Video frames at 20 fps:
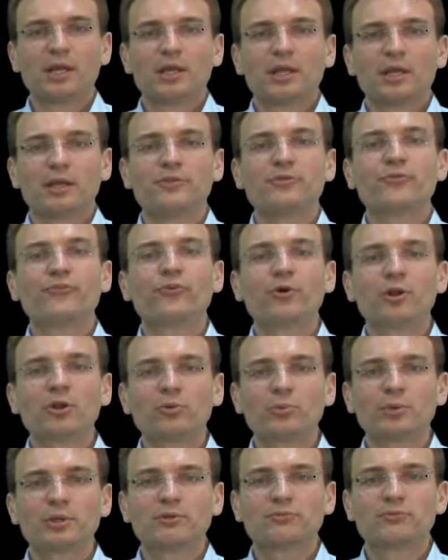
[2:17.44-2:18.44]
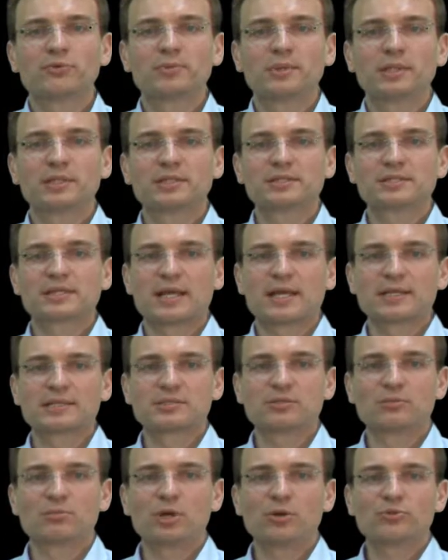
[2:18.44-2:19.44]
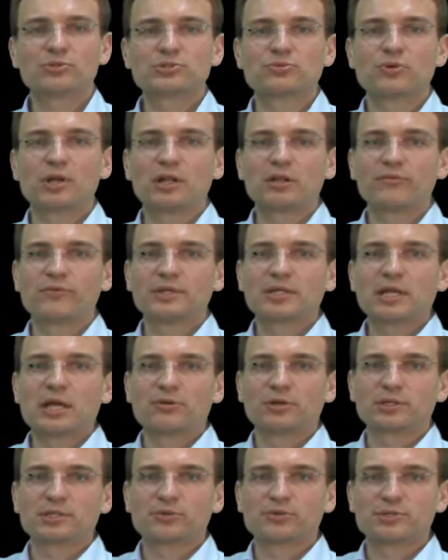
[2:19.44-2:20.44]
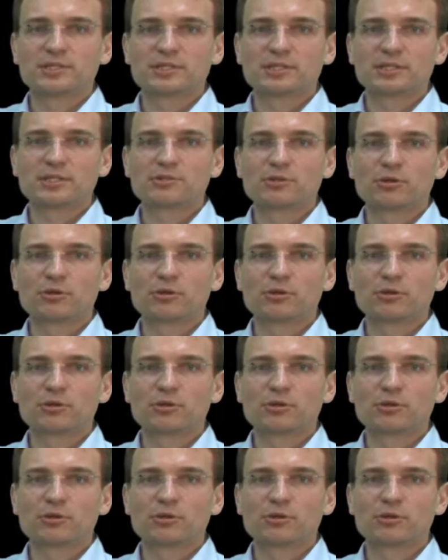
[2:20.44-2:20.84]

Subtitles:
In the following, we will discuss the most relevant characteristics